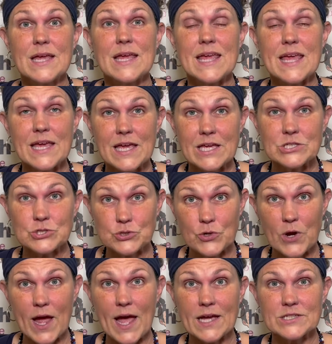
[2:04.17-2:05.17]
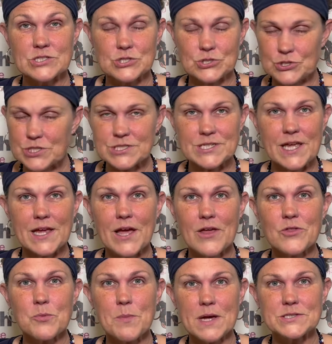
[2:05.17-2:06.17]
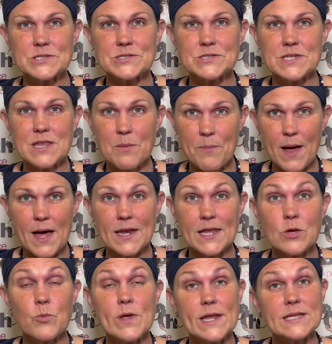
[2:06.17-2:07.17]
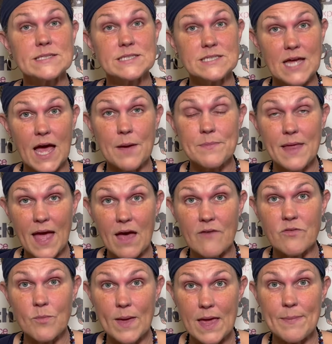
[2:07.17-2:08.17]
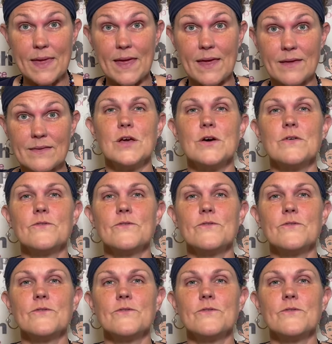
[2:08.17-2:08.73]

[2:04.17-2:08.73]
It contracts just like other muscles in the body when it's time to have a baby.